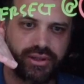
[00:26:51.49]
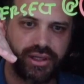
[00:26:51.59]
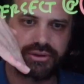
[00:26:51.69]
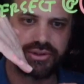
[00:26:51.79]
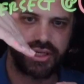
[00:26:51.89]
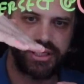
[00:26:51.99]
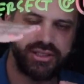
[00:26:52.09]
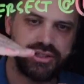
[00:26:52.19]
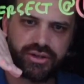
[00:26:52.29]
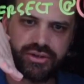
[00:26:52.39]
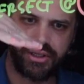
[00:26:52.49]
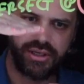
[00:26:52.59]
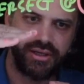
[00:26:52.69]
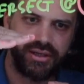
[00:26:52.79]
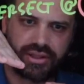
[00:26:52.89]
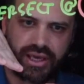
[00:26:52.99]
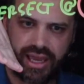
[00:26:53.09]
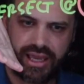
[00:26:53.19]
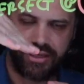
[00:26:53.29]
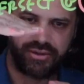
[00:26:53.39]
Like, because I need to know the
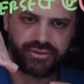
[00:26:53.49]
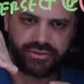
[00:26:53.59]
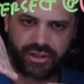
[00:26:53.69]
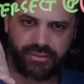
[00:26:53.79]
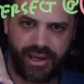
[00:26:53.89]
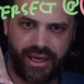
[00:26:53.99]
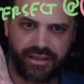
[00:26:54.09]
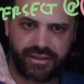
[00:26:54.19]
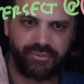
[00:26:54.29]
angle that I'm at.